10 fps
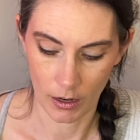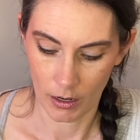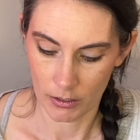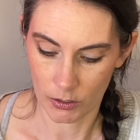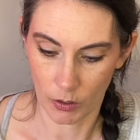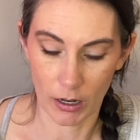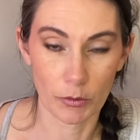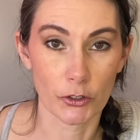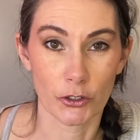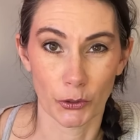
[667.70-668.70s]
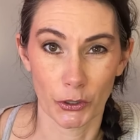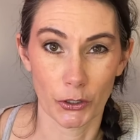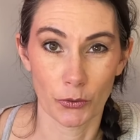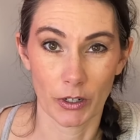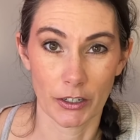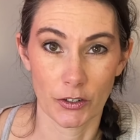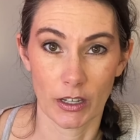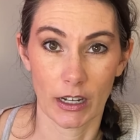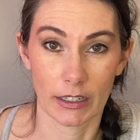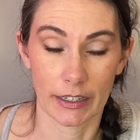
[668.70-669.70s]
So I will show you when I do
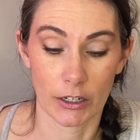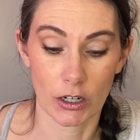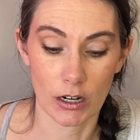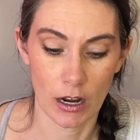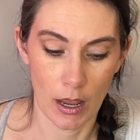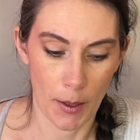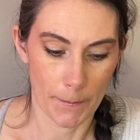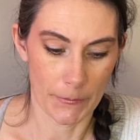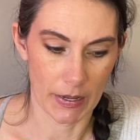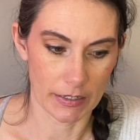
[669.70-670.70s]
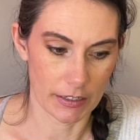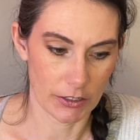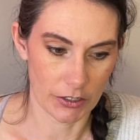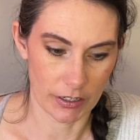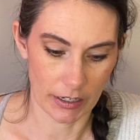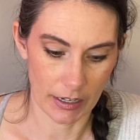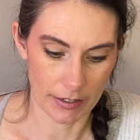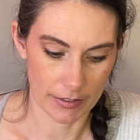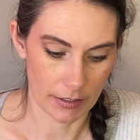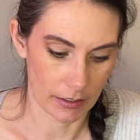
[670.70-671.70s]
that later, but just in
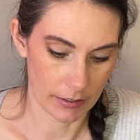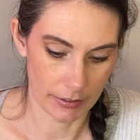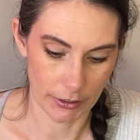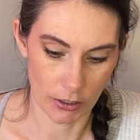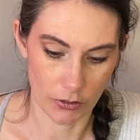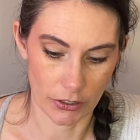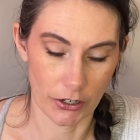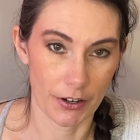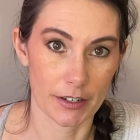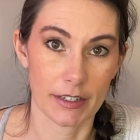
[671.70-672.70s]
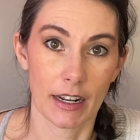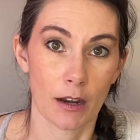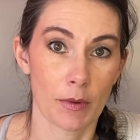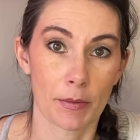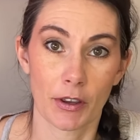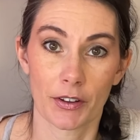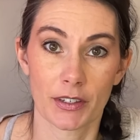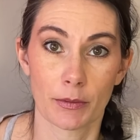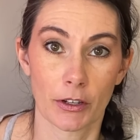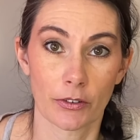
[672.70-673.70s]
case you're curious now, maybe you have
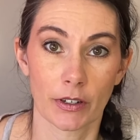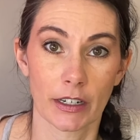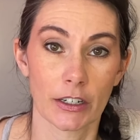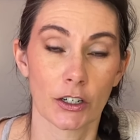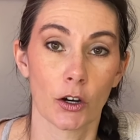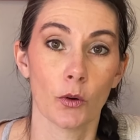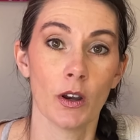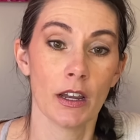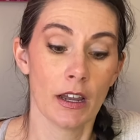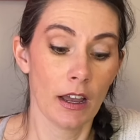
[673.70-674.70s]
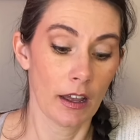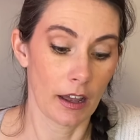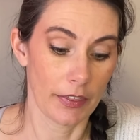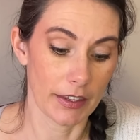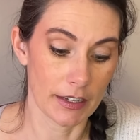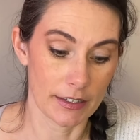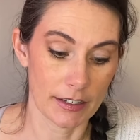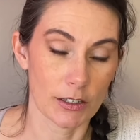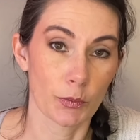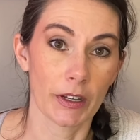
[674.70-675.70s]
some that are ready to go. The
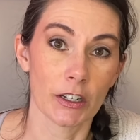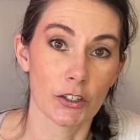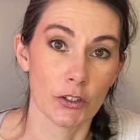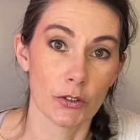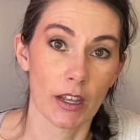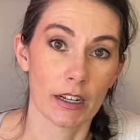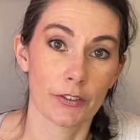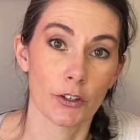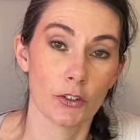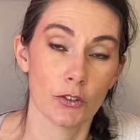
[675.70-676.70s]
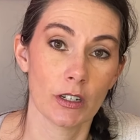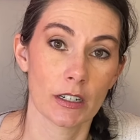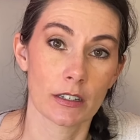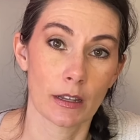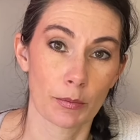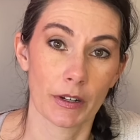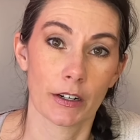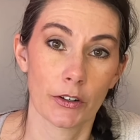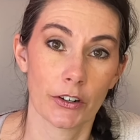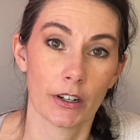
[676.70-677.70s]
easiest way to do that, if you do need to separate
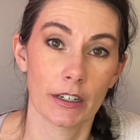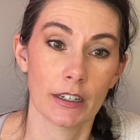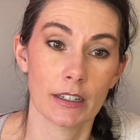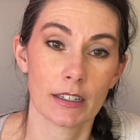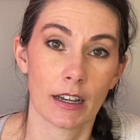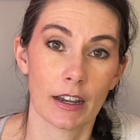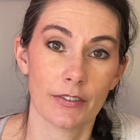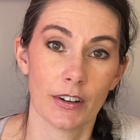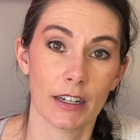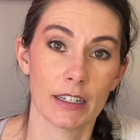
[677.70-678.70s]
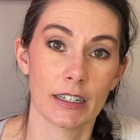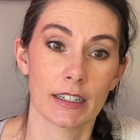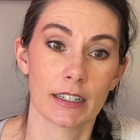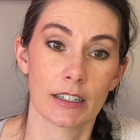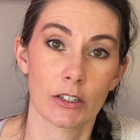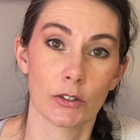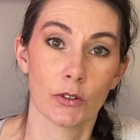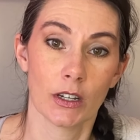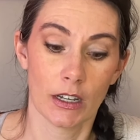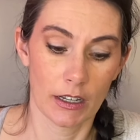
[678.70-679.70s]
out your onions, I find, is
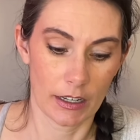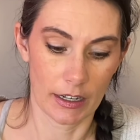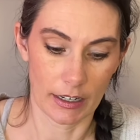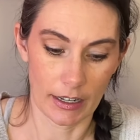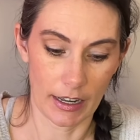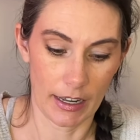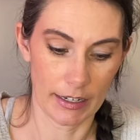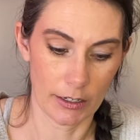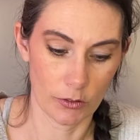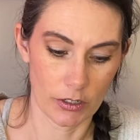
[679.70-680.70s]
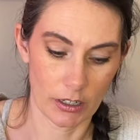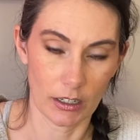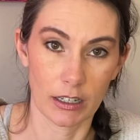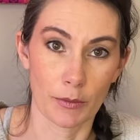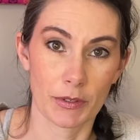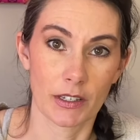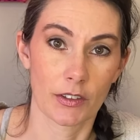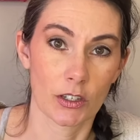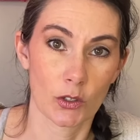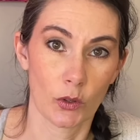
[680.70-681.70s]
to kind of cut out clumps of the
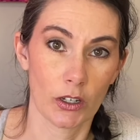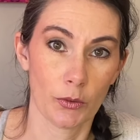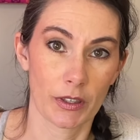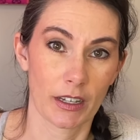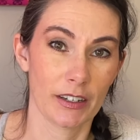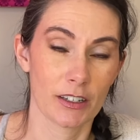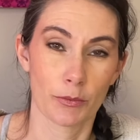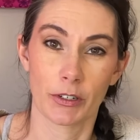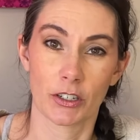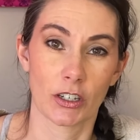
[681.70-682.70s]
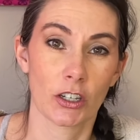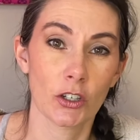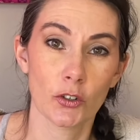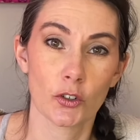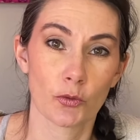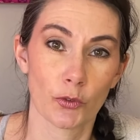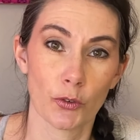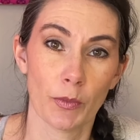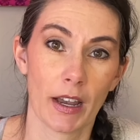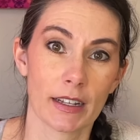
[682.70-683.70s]
soil. With onions, it'll be just a huge root
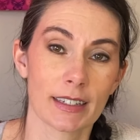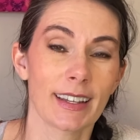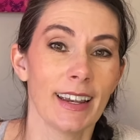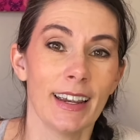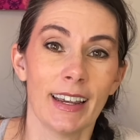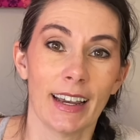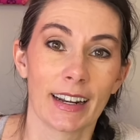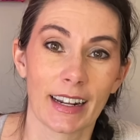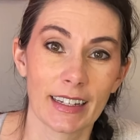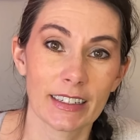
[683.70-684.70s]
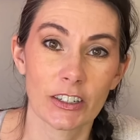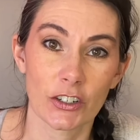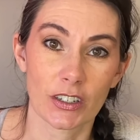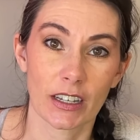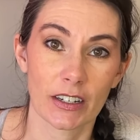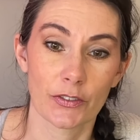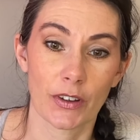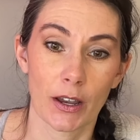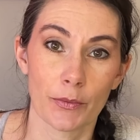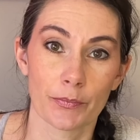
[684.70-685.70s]
mass. And I like to just kind of
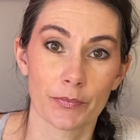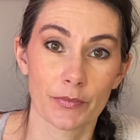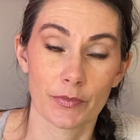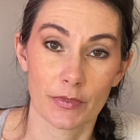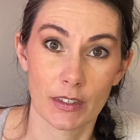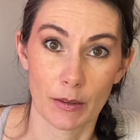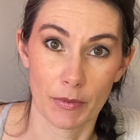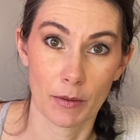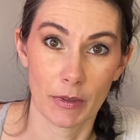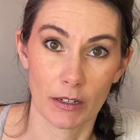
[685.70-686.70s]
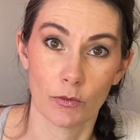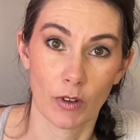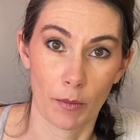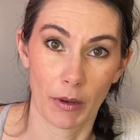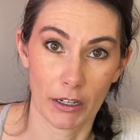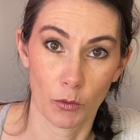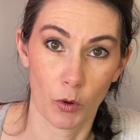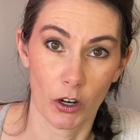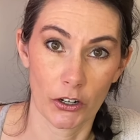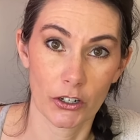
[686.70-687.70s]
dip them in a bucket of
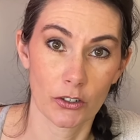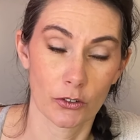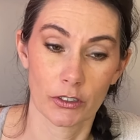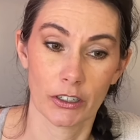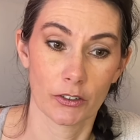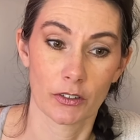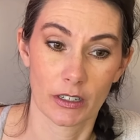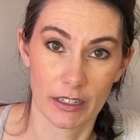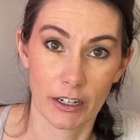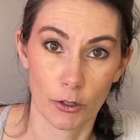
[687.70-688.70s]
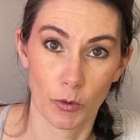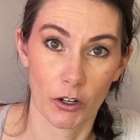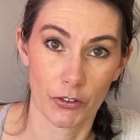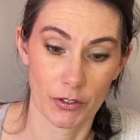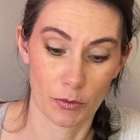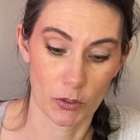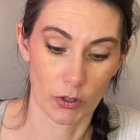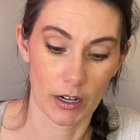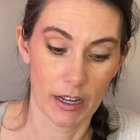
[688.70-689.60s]
water, or, you know, a container of water of some sort,